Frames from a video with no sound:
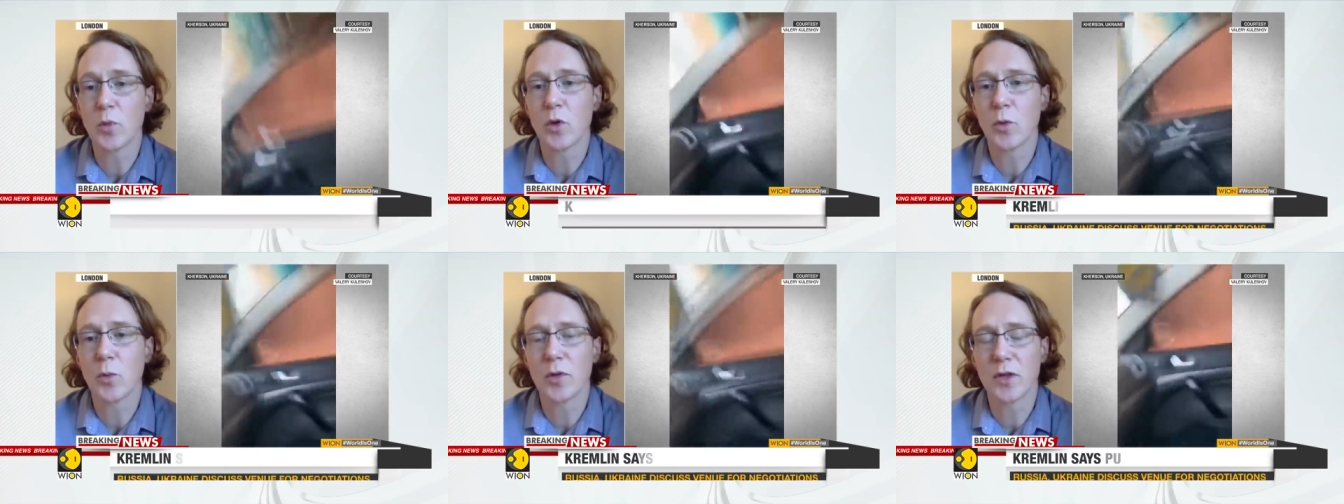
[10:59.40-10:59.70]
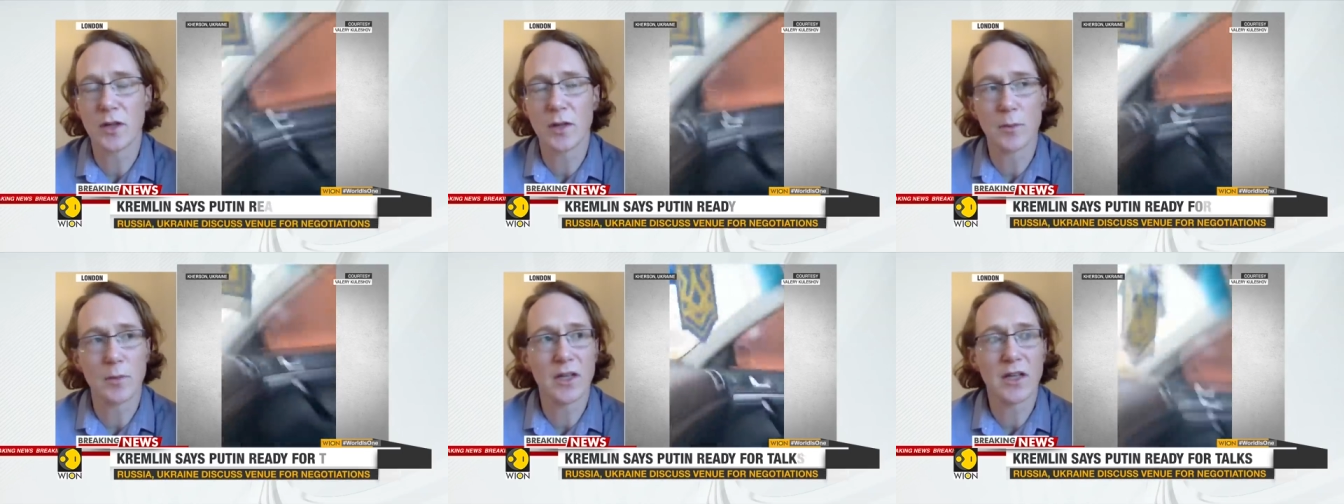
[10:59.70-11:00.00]

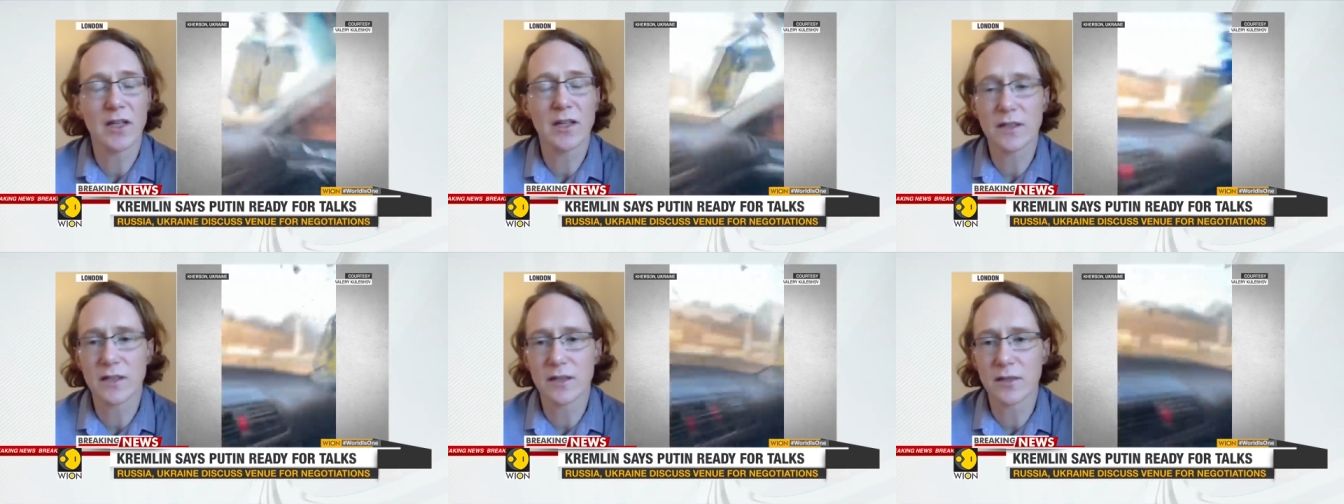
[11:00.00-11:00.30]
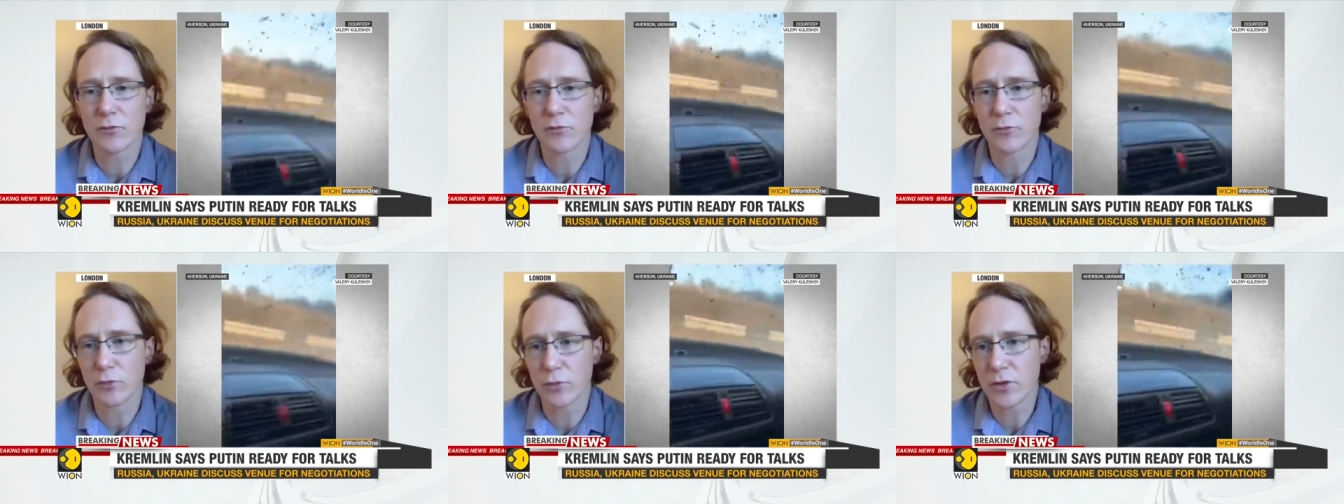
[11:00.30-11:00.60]
opening up a clear
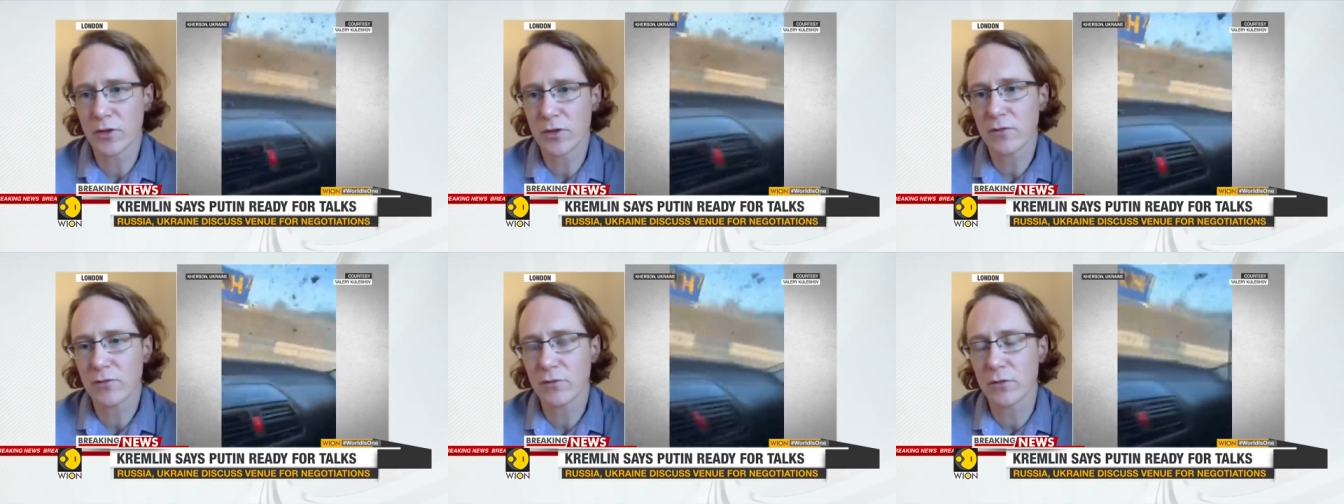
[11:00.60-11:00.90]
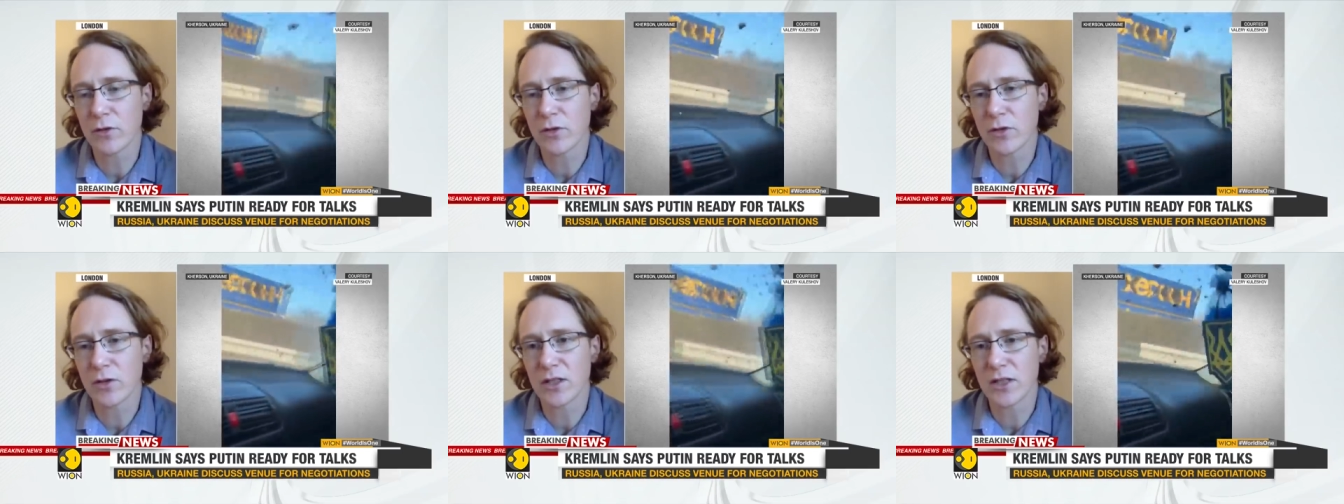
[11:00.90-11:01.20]
route for
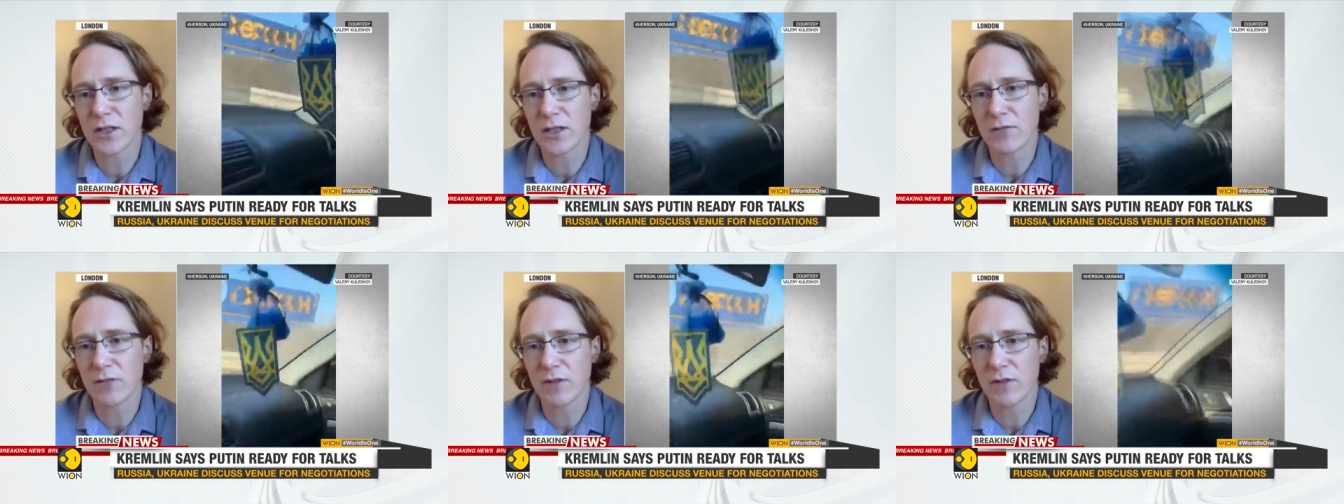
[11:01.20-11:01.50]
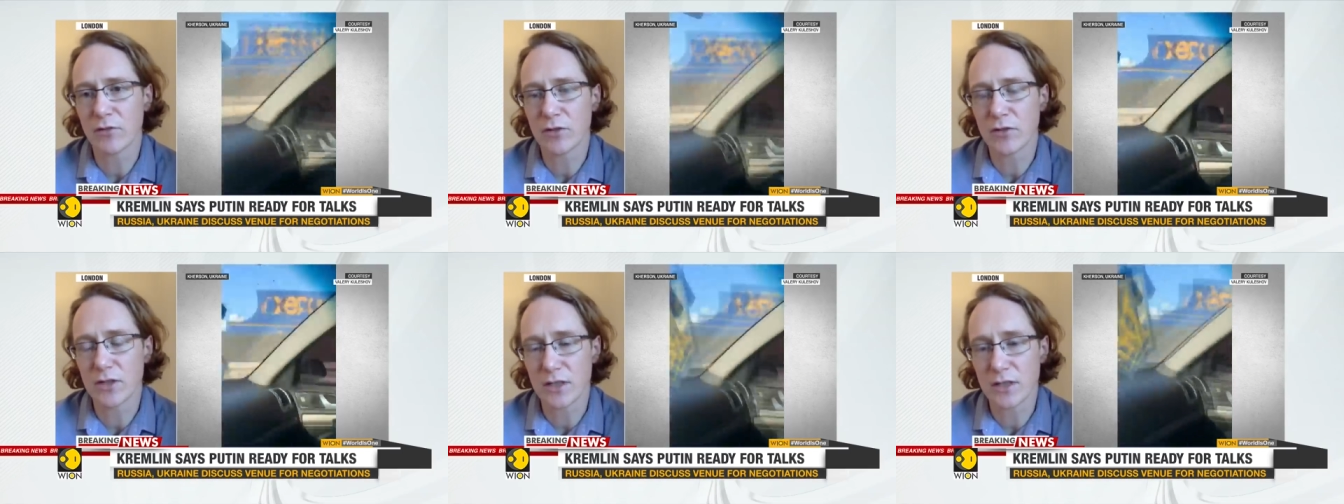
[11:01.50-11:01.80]
Ukrainian
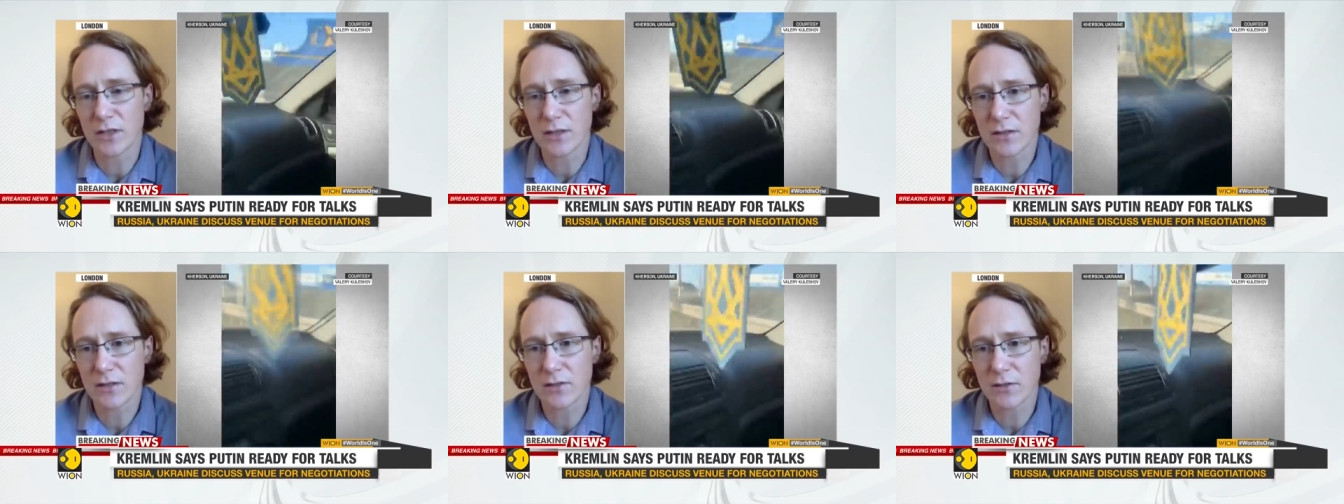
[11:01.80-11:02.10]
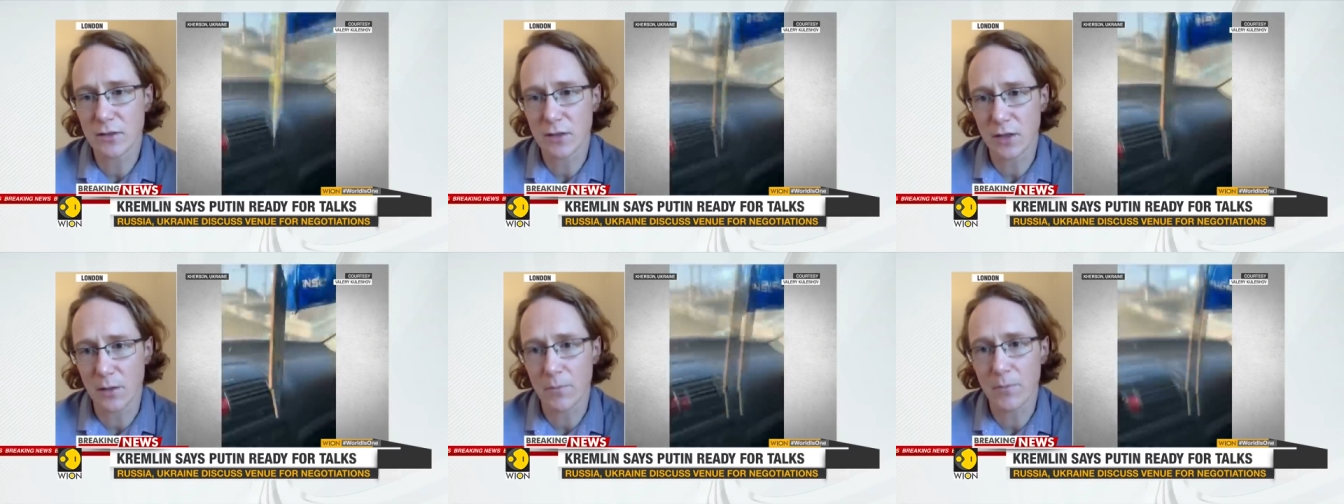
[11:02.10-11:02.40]
refugees
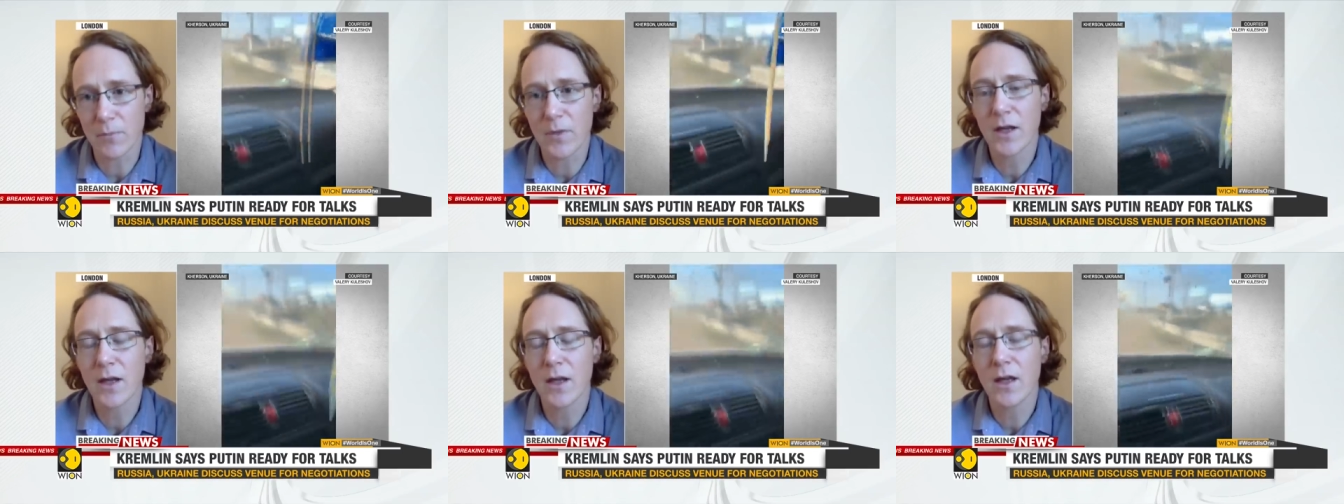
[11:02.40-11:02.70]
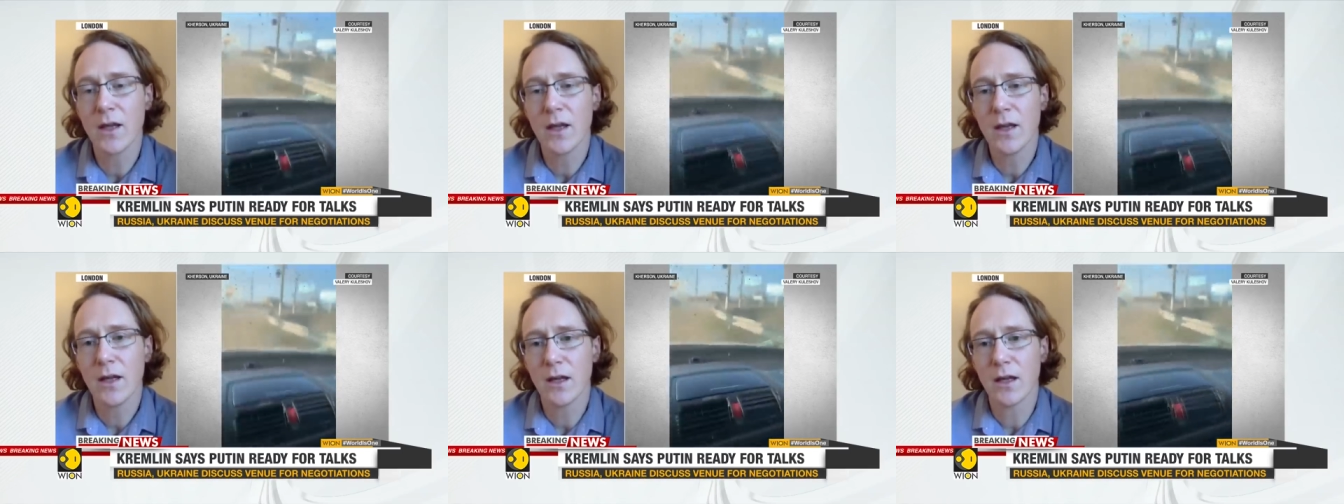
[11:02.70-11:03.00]
to come
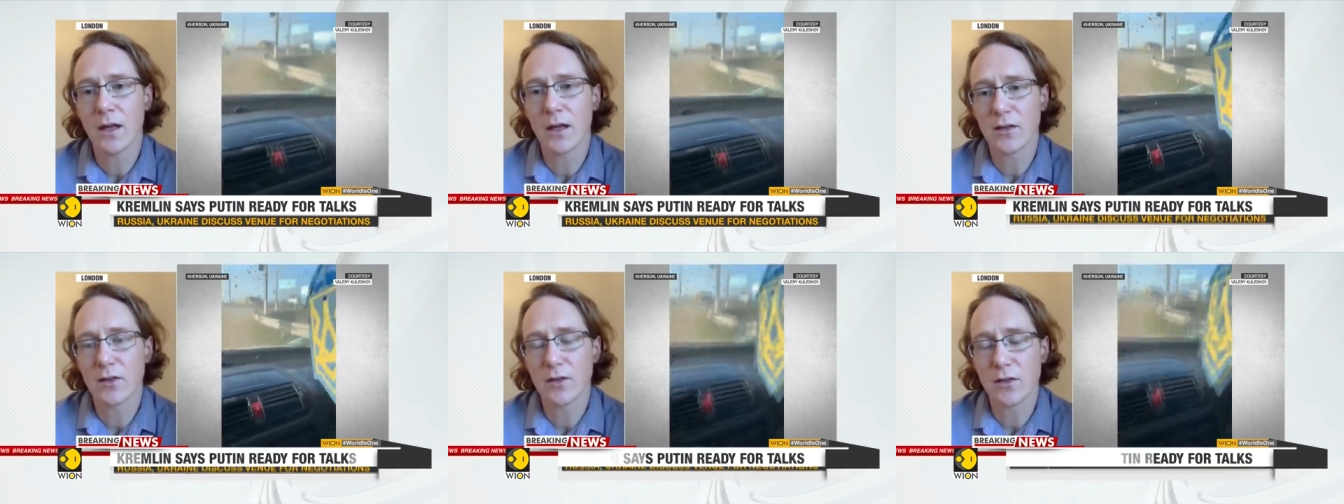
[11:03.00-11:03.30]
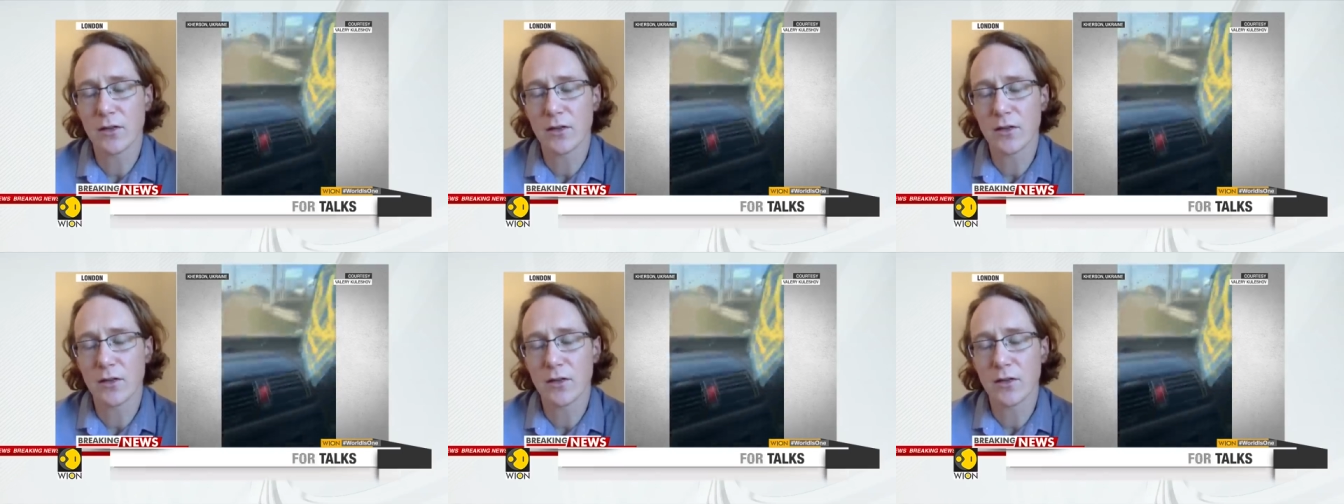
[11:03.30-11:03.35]
uh, to the